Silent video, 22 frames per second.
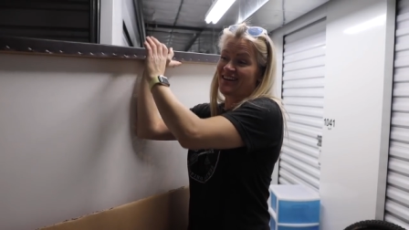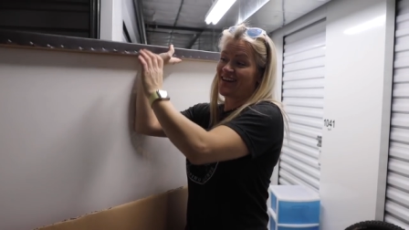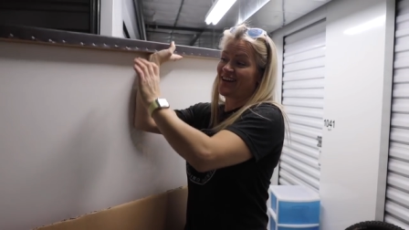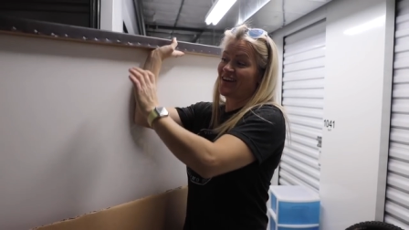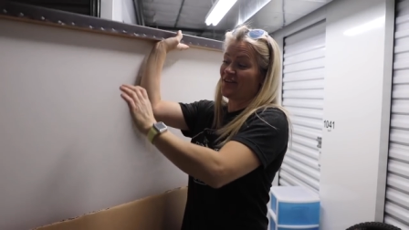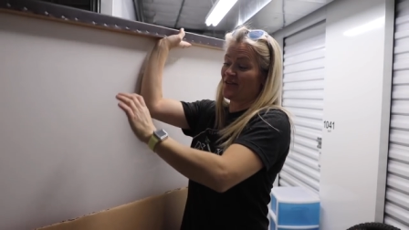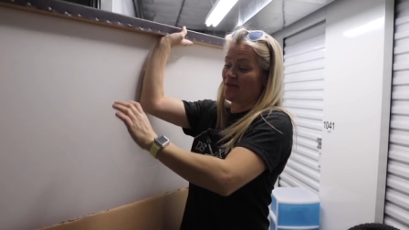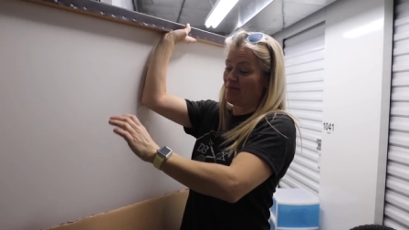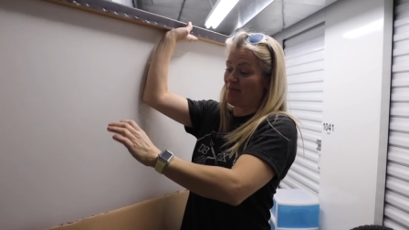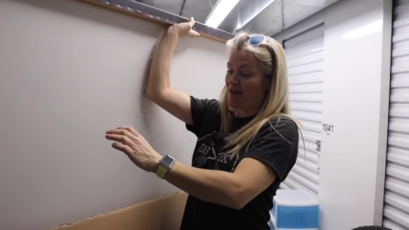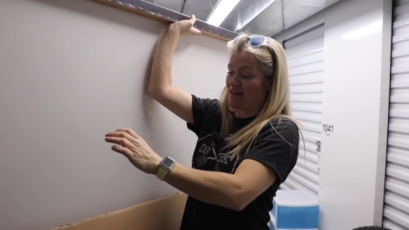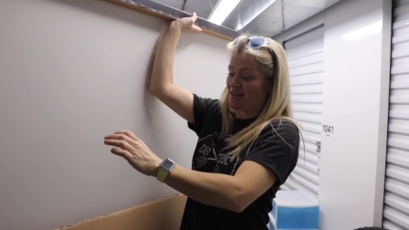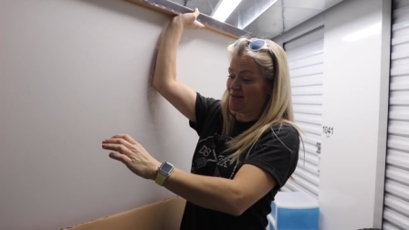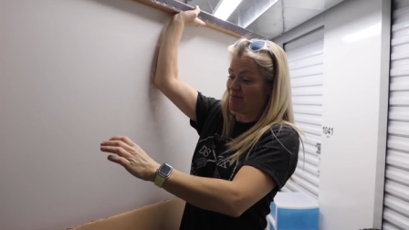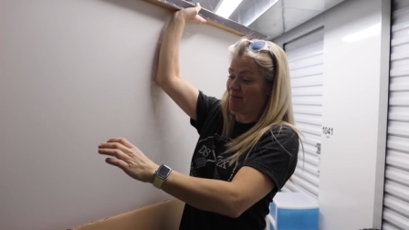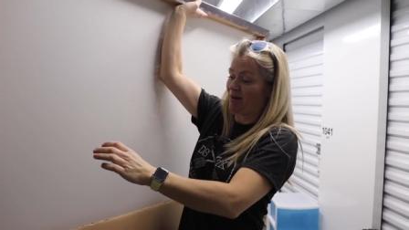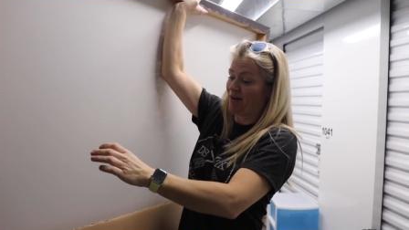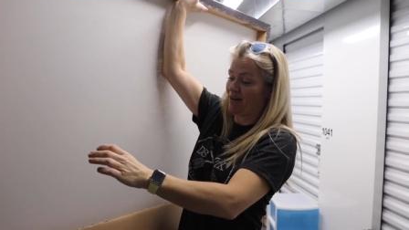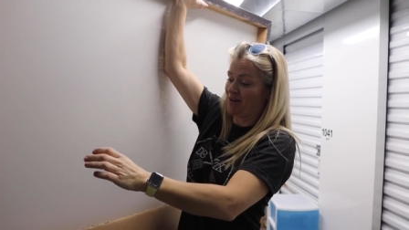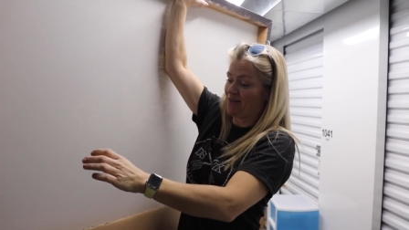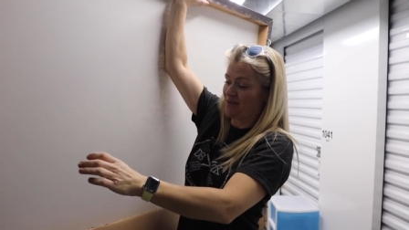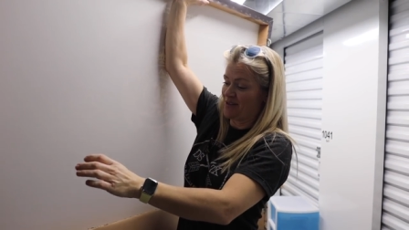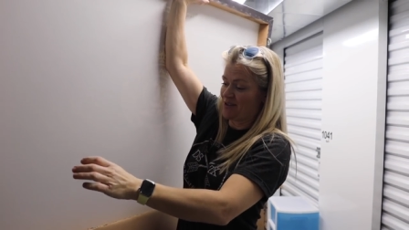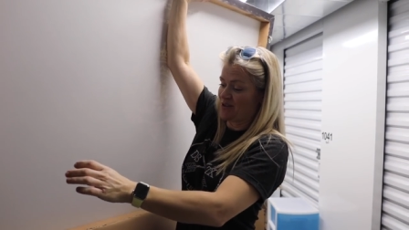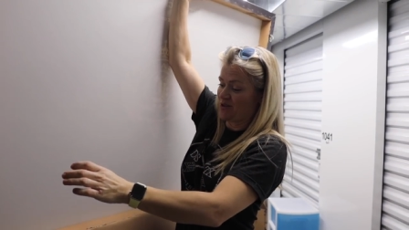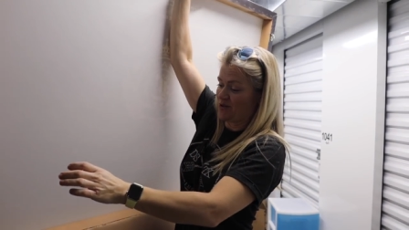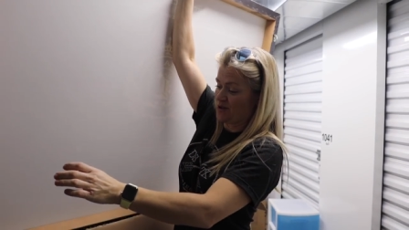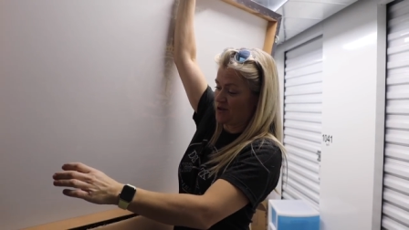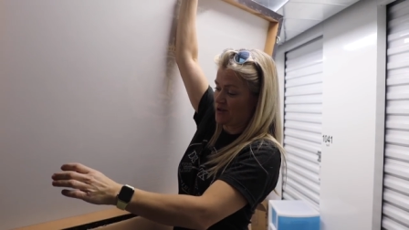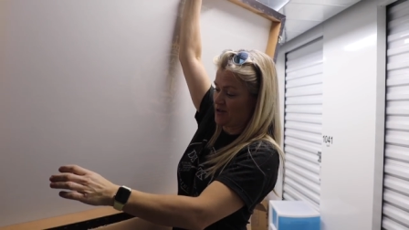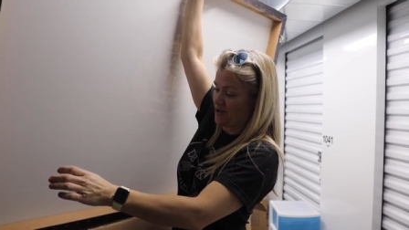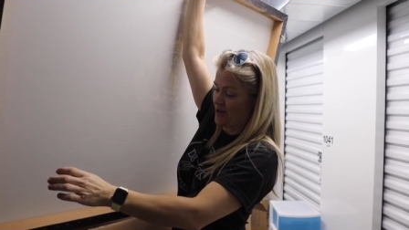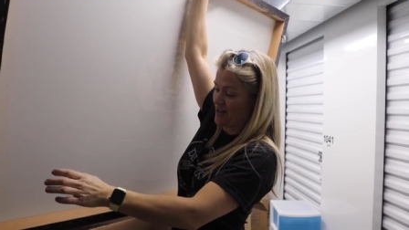are the best part of the
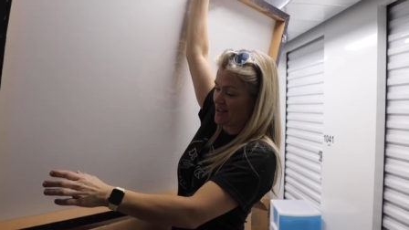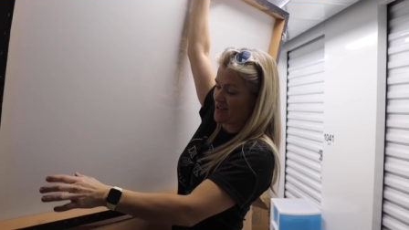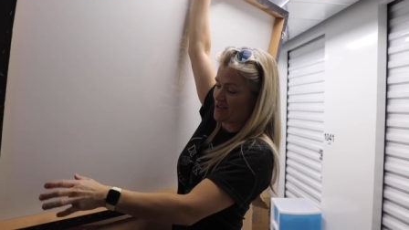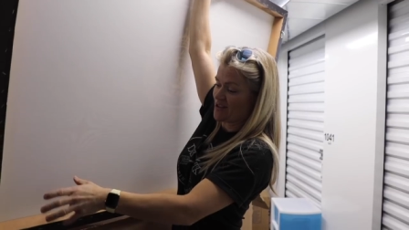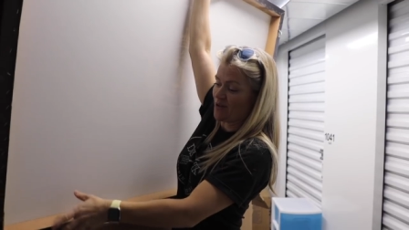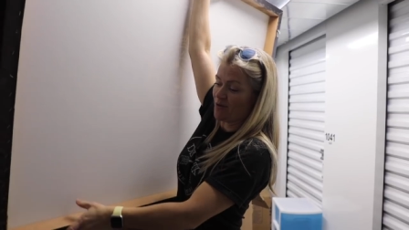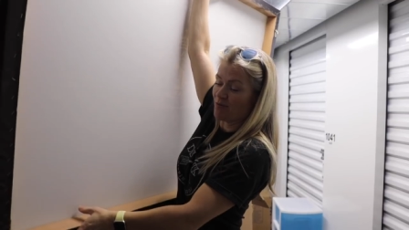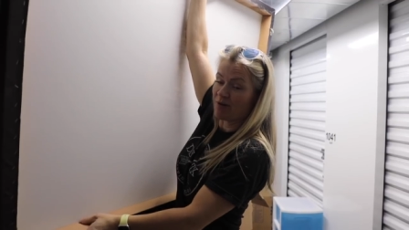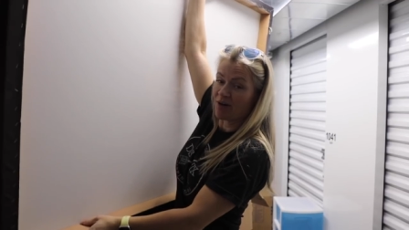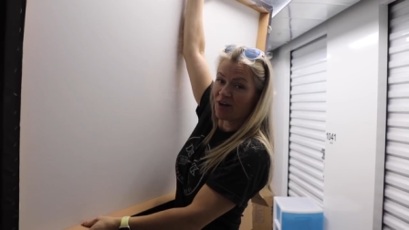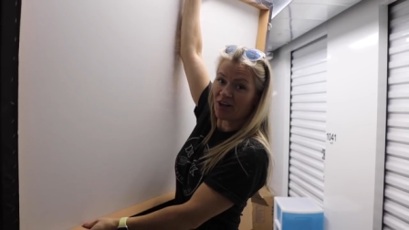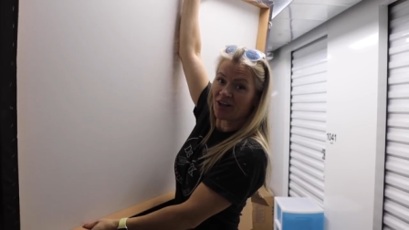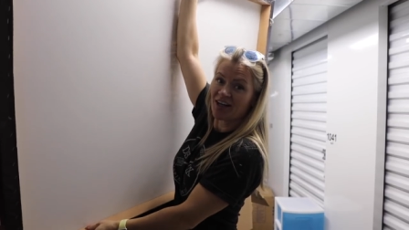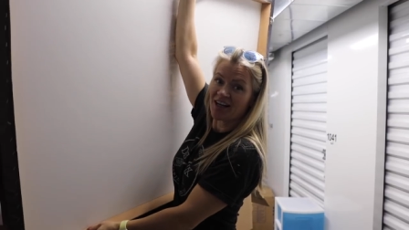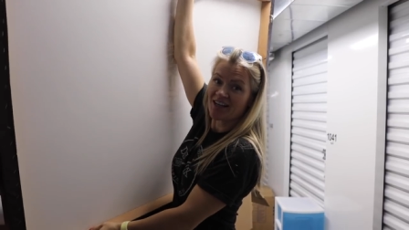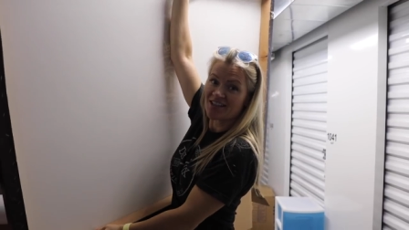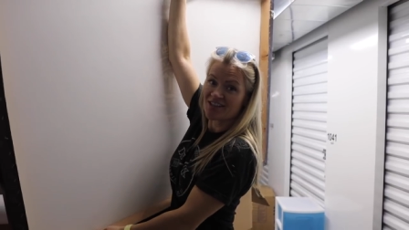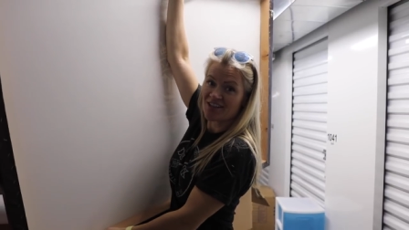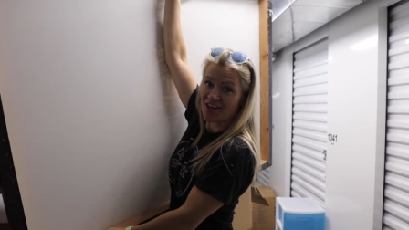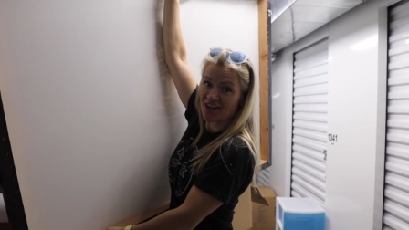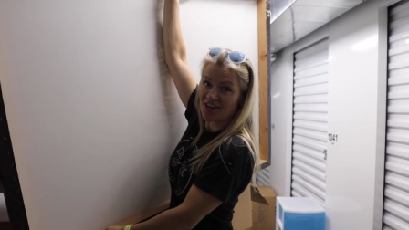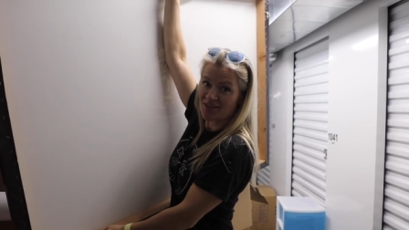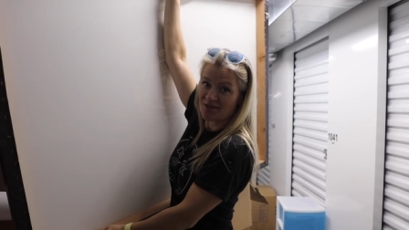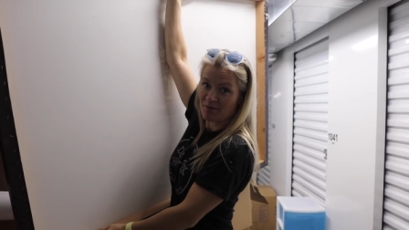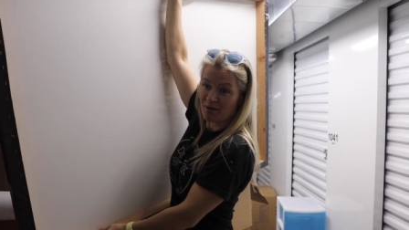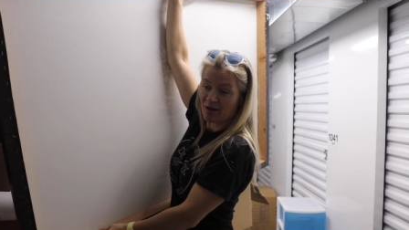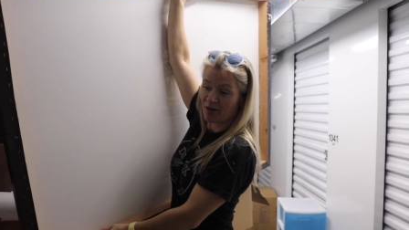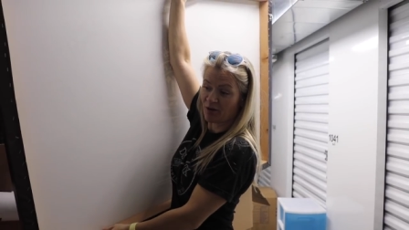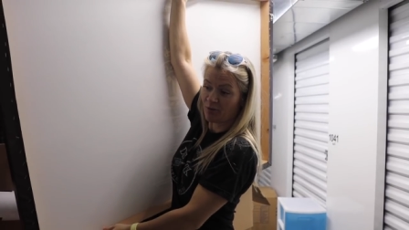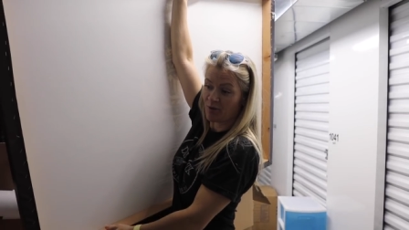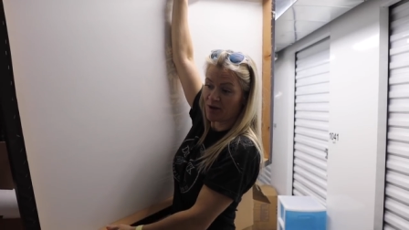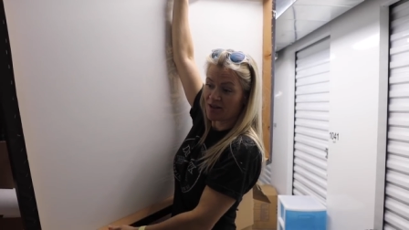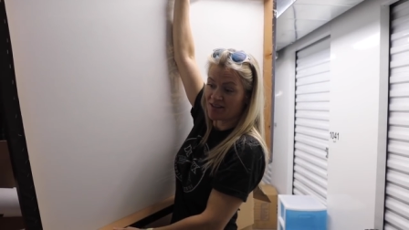storage unit. So Mark and I saw a
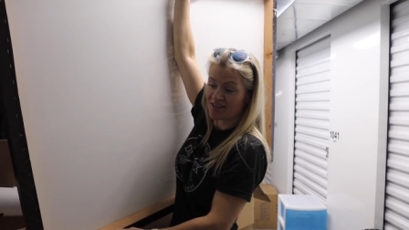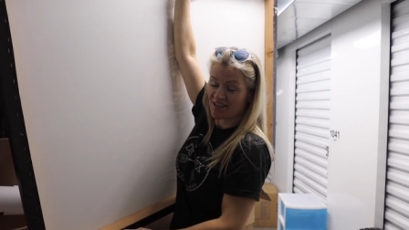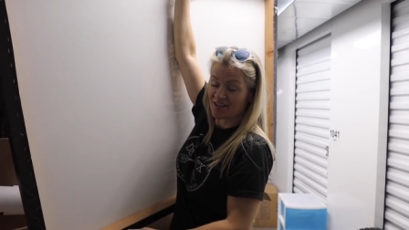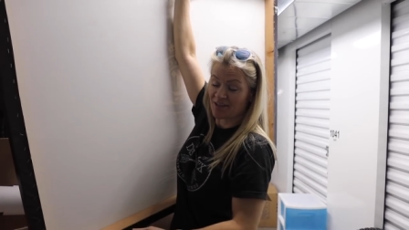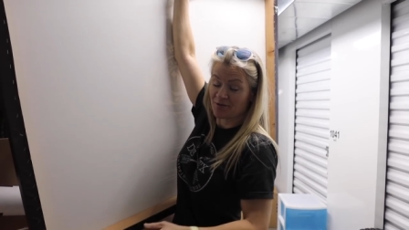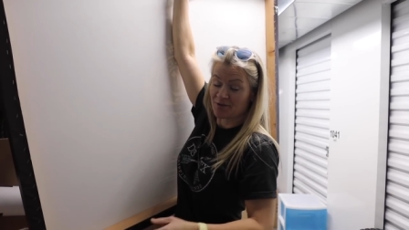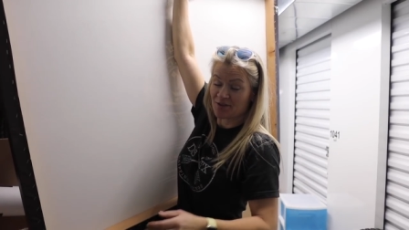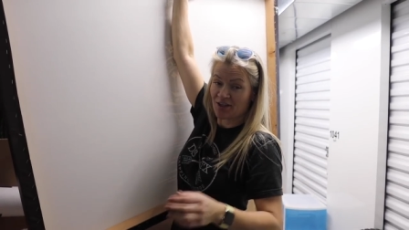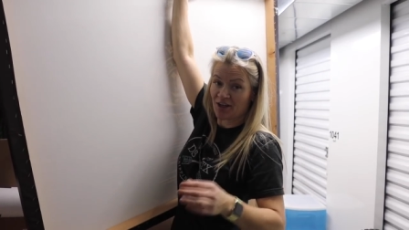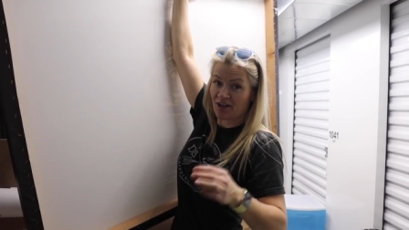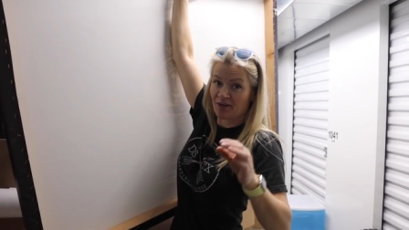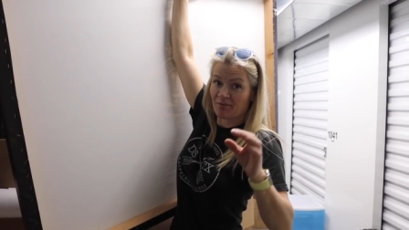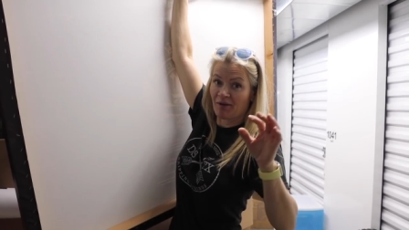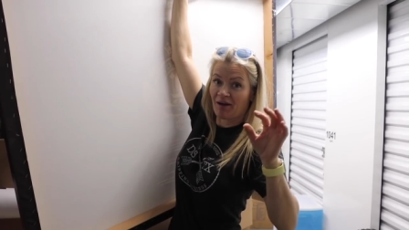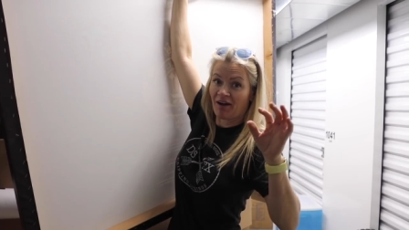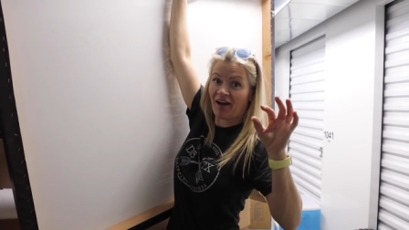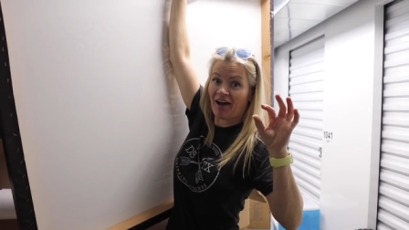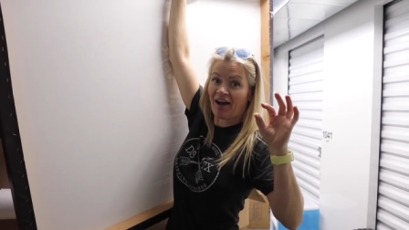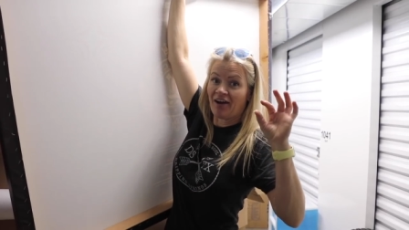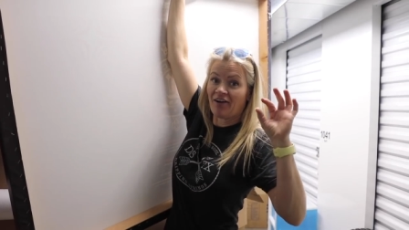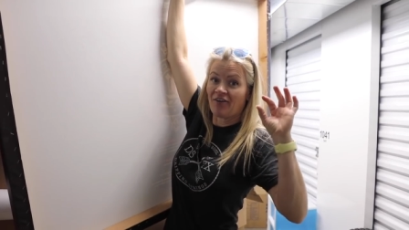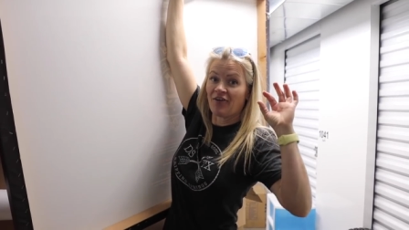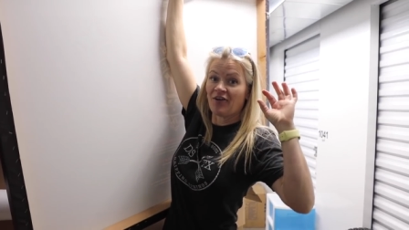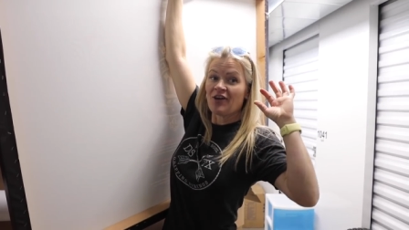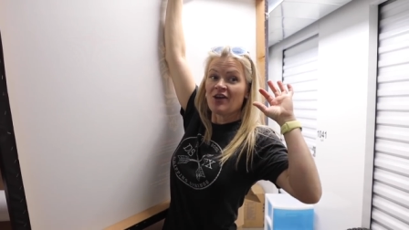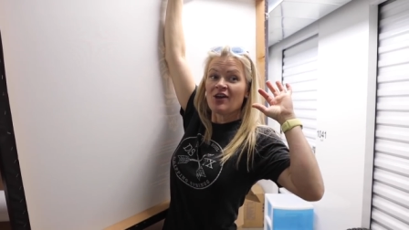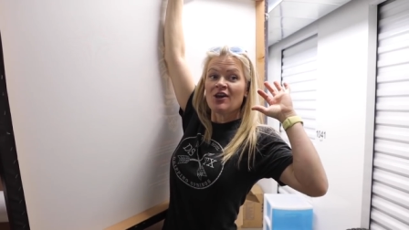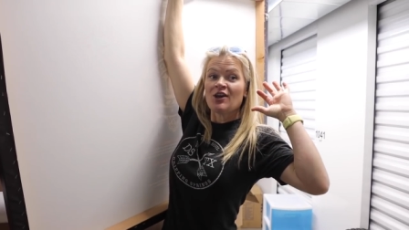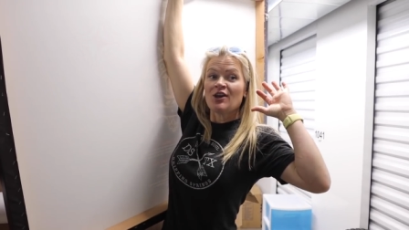speaker once and he was talking about how